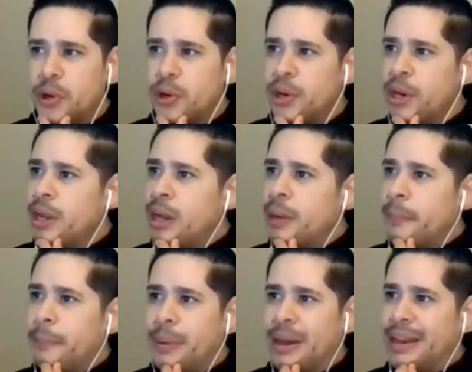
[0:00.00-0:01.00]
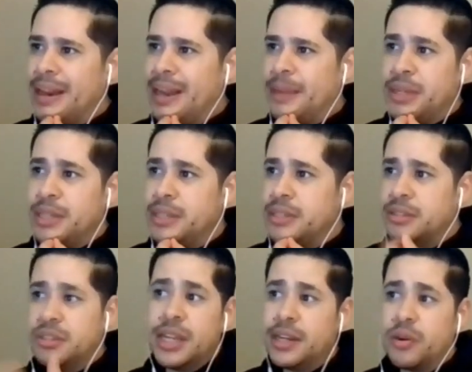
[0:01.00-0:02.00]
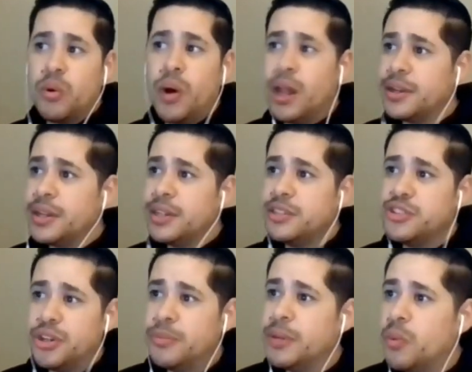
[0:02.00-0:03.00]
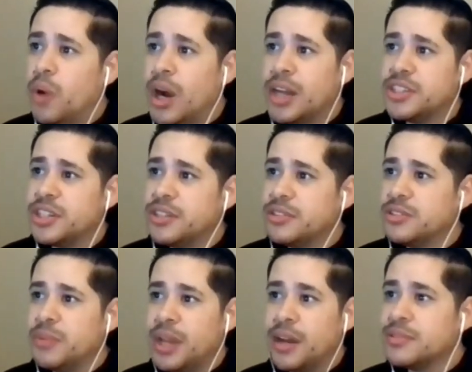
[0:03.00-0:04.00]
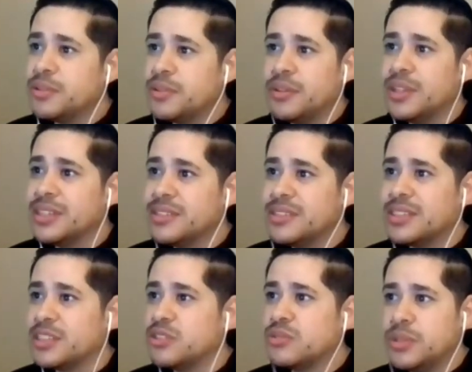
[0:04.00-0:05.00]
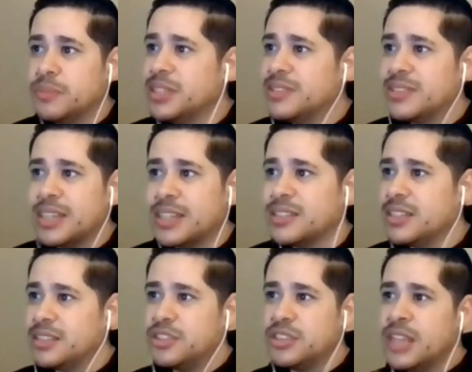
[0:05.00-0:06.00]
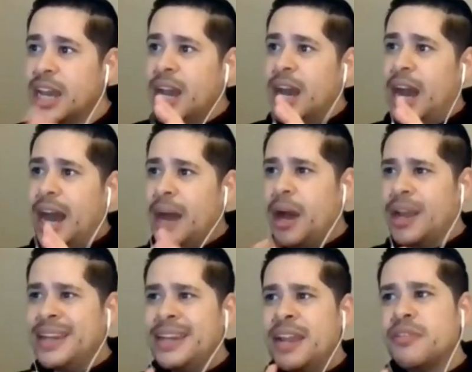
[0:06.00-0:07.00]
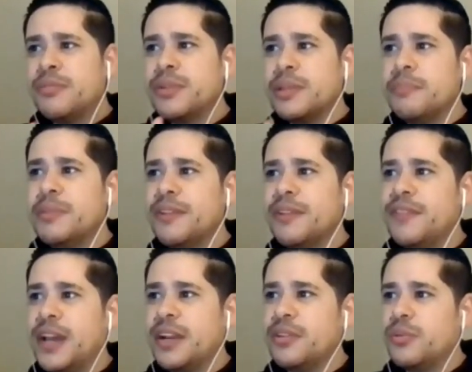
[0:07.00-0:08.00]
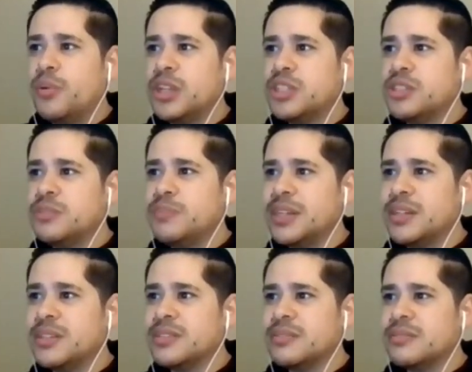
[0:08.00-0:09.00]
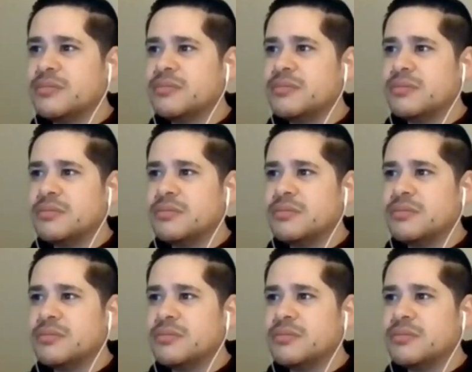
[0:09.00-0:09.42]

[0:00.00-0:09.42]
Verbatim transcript: per. But I mean, you're getting a quality German watch here, and to be honest with you, this is extremely sexy. It just, I never really been a fan of their watches because